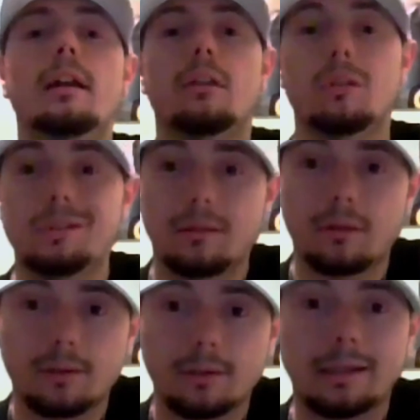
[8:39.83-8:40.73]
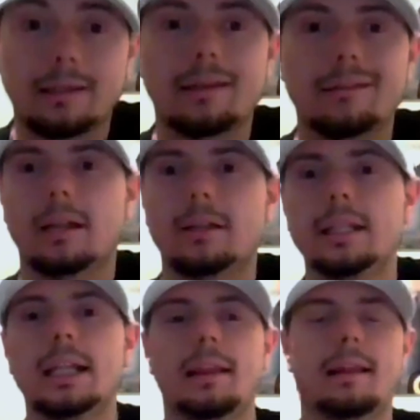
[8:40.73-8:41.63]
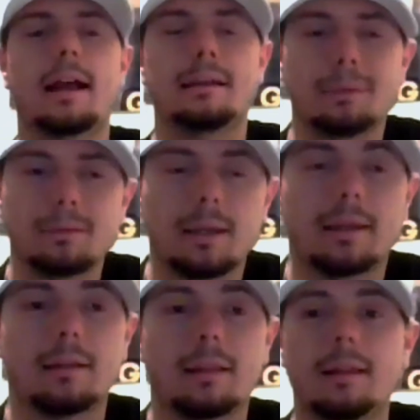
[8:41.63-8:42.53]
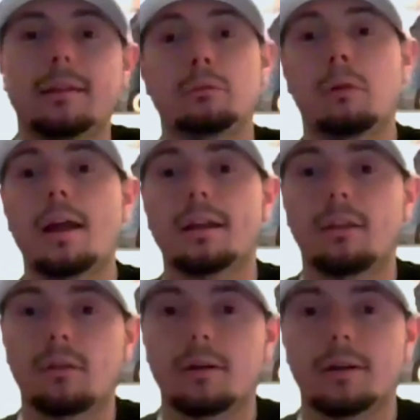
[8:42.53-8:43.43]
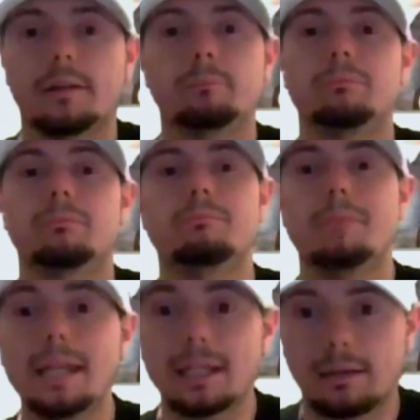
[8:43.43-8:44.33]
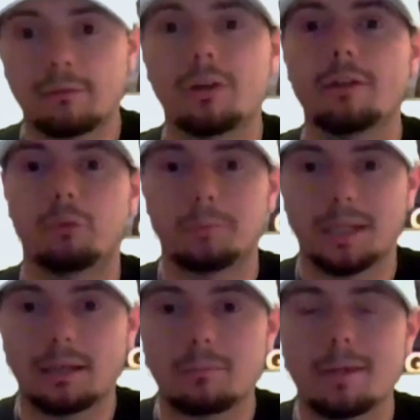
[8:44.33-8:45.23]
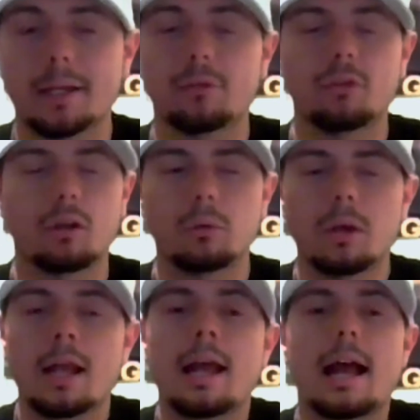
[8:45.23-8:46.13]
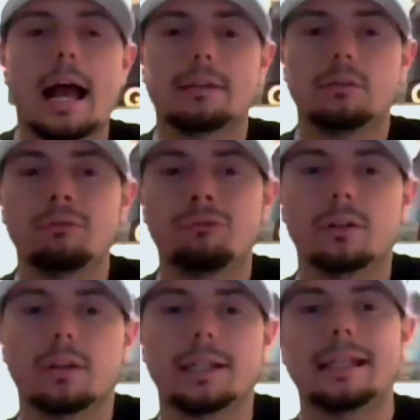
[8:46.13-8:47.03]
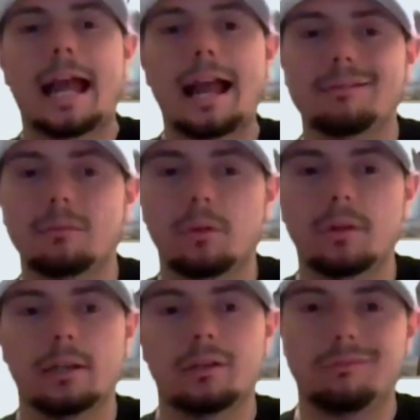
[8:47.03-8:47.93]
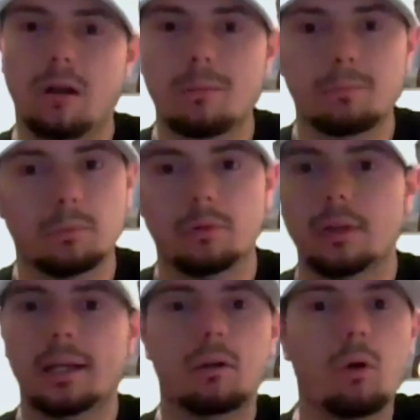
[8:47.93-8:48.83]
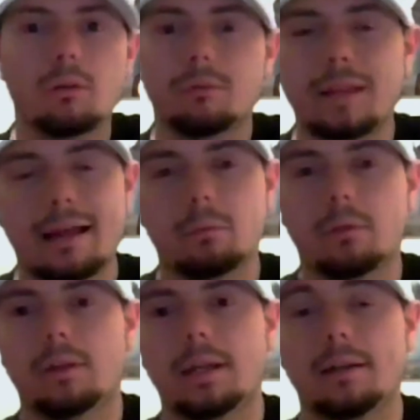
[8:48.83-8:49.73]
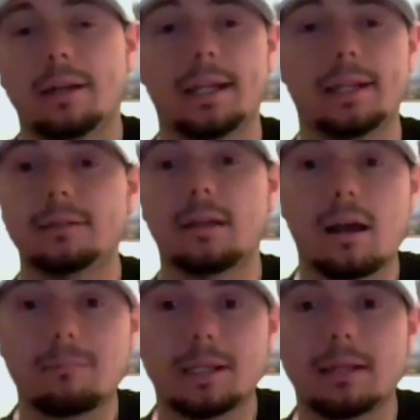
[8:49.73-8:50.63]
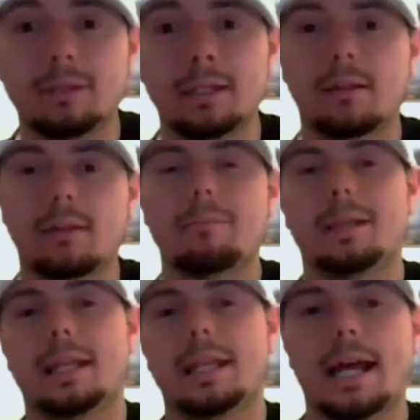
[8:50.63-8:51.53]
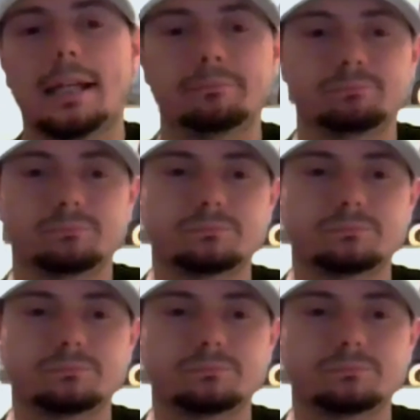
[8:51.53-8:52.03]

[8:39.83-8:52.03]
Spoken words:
So she started engaging on the inside. And Sandy Ryan started making it a fight for Mikaela Mayer. So I do feel like the action was there, the drama was there, all of that was there. And I'm going to give the excitement a 9.